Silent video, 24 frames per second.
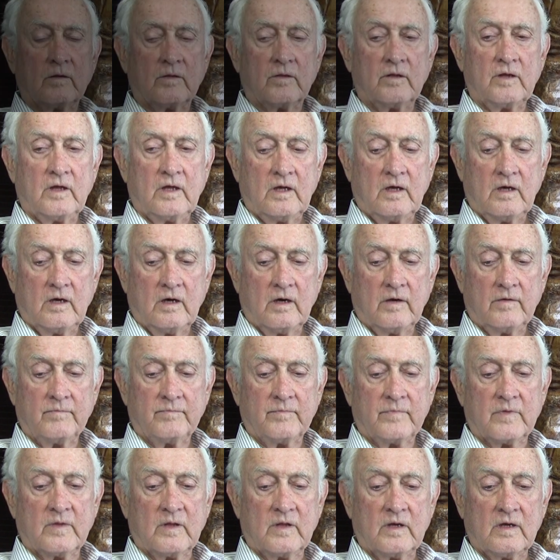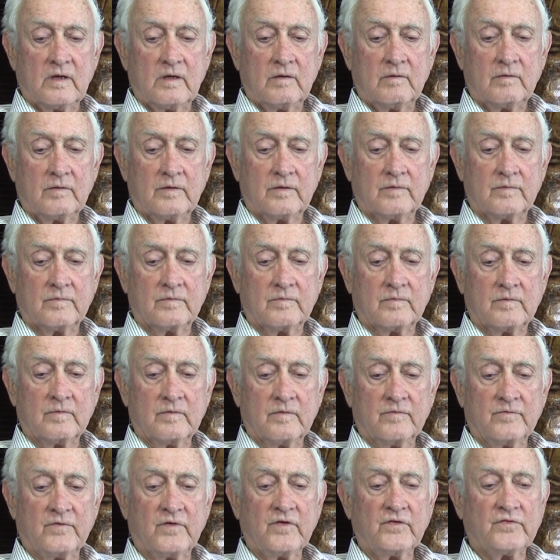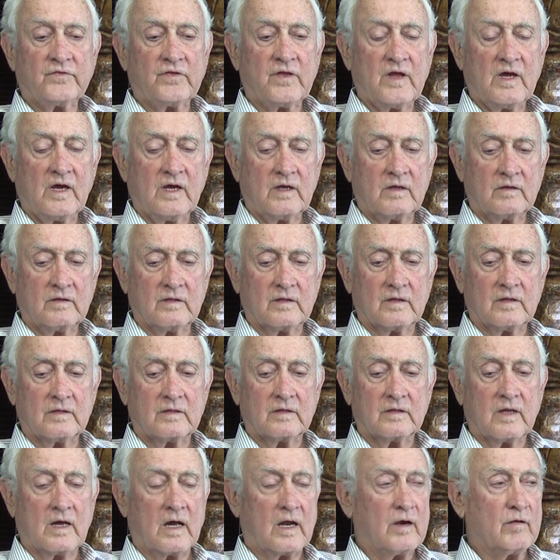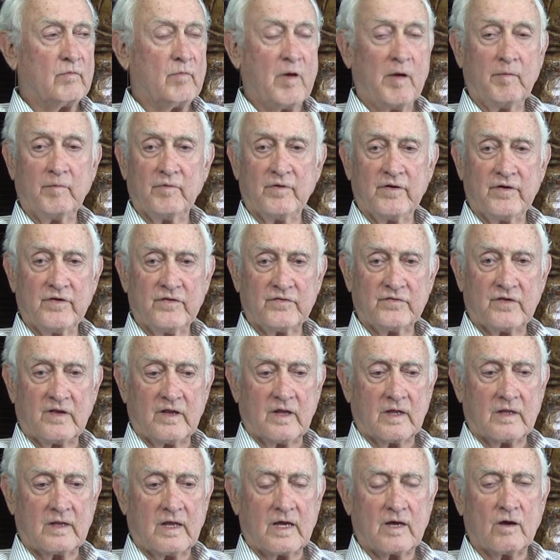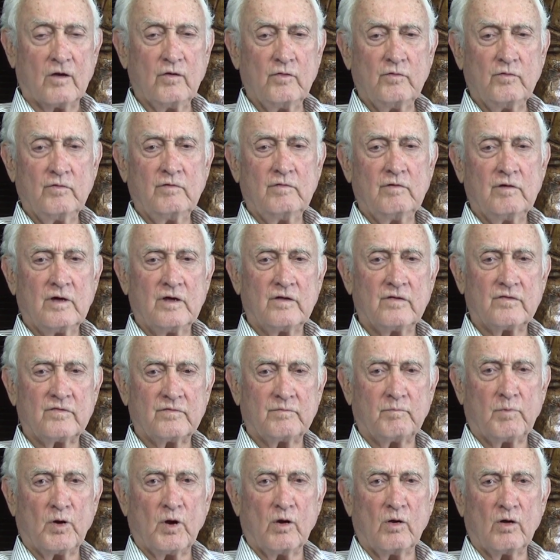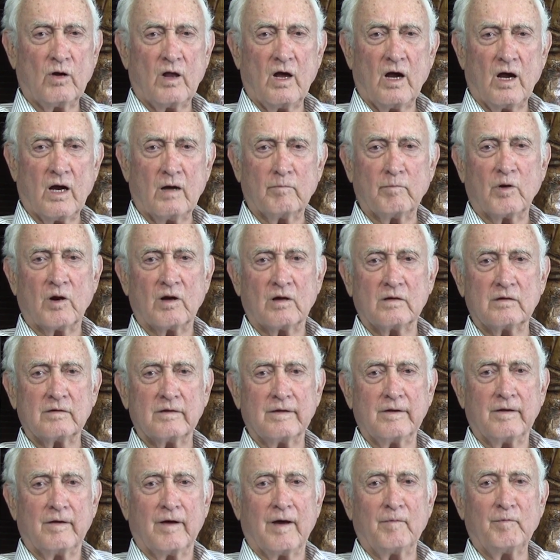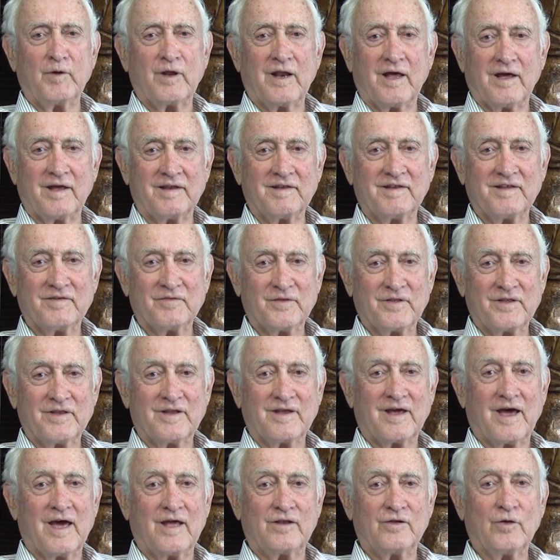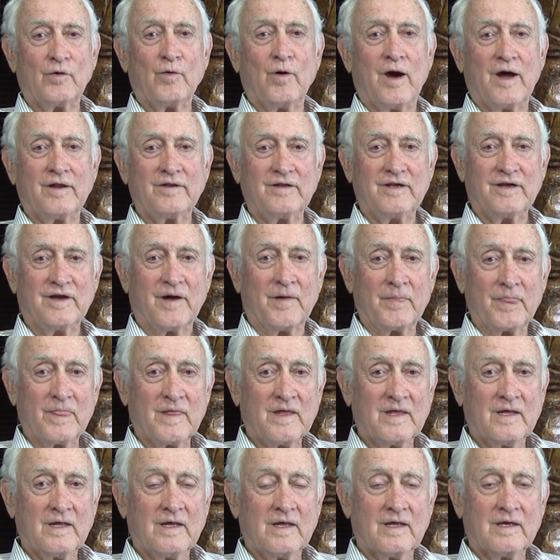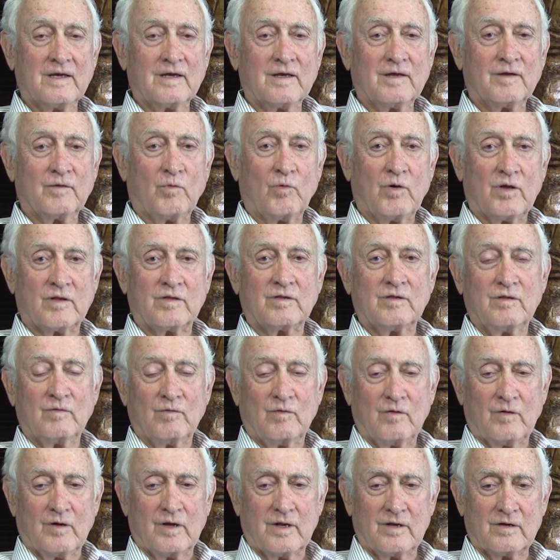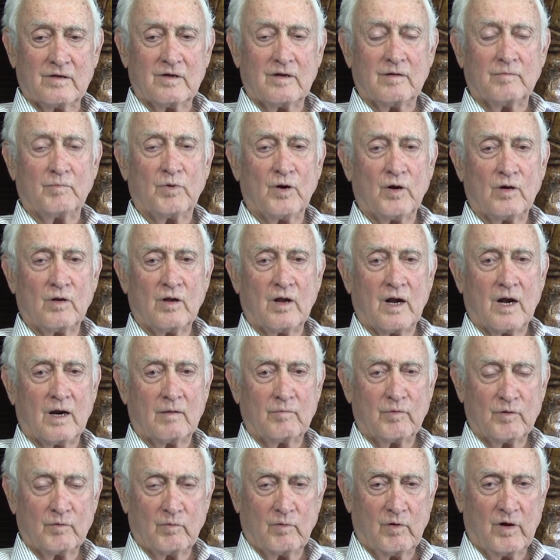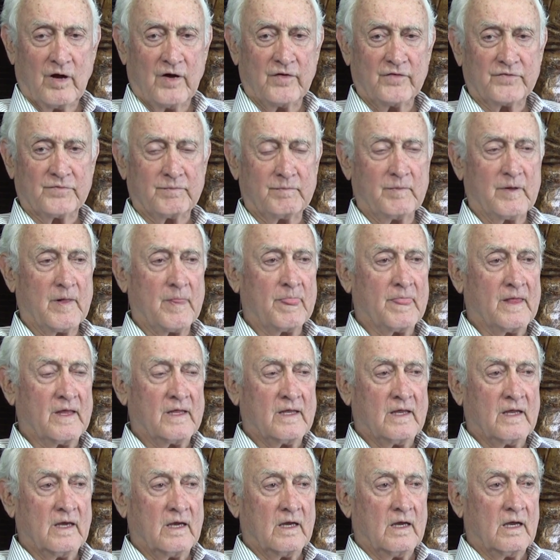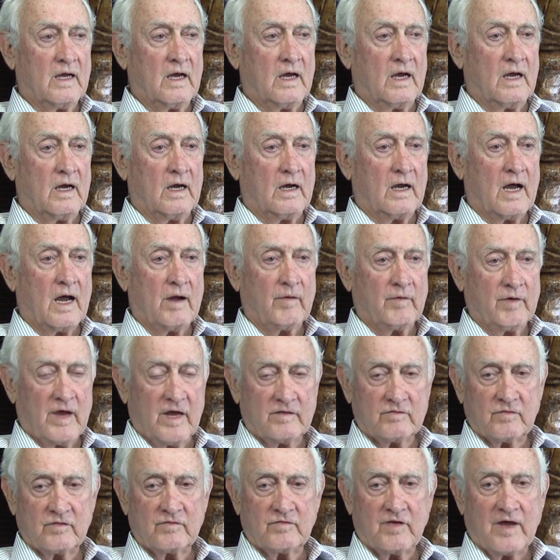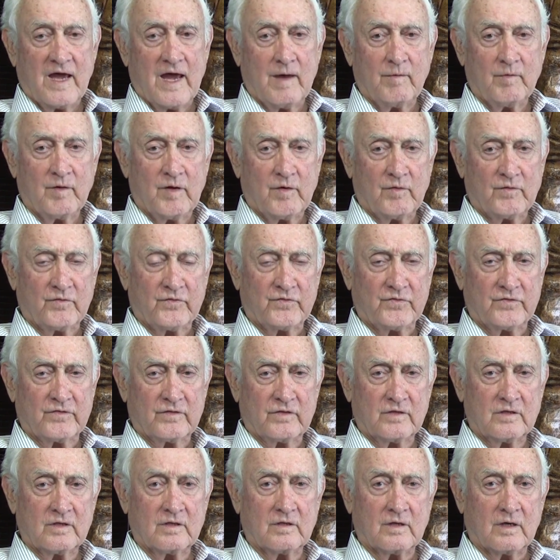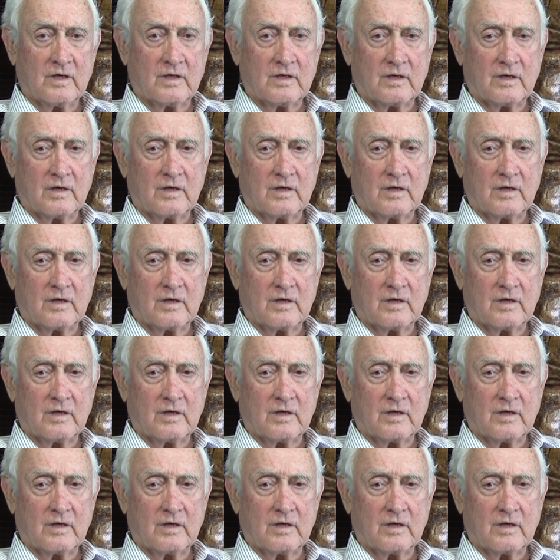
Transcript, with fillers: The, uh, the first thing I remember is, like, like, who is Pearl Harbor? You know, I mean, I, I had no idea what, what uh, Pearl Harbor was. But uh, I, at the time, I was, uh,